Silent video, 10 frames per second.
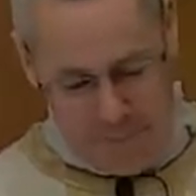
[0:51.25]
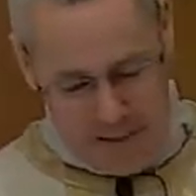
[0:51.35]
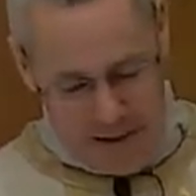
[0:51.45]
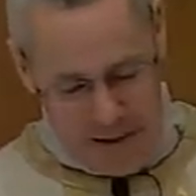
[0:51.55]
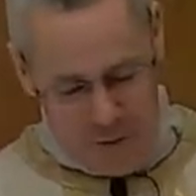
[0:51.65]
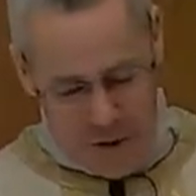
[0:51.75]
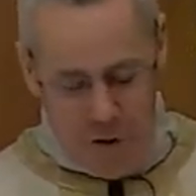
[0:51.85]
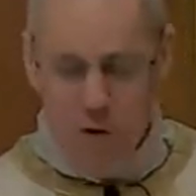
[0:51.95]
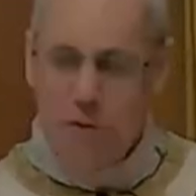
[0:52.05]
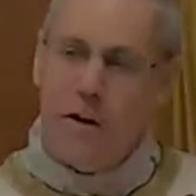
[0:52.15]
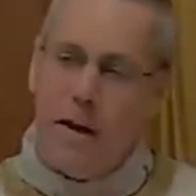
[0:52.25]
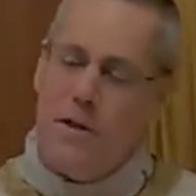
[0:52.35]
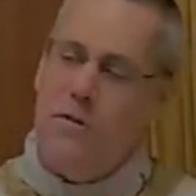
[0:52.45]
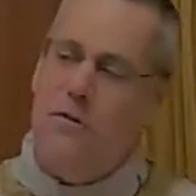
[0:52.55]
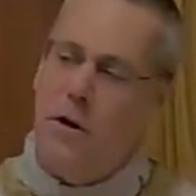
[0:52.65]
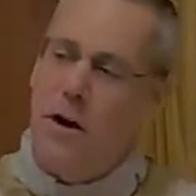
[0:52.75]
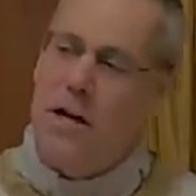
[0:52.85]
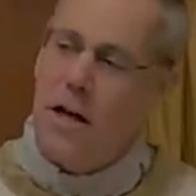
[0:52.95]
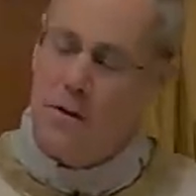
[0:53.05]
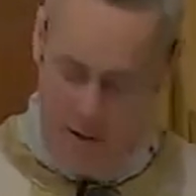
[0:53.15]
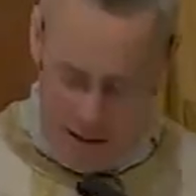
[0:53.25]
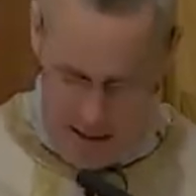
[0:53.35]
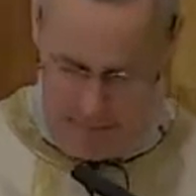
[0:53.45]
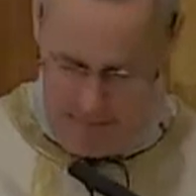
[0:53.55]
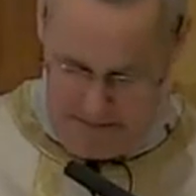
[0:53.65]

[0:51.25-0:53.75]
He was also famous for another line: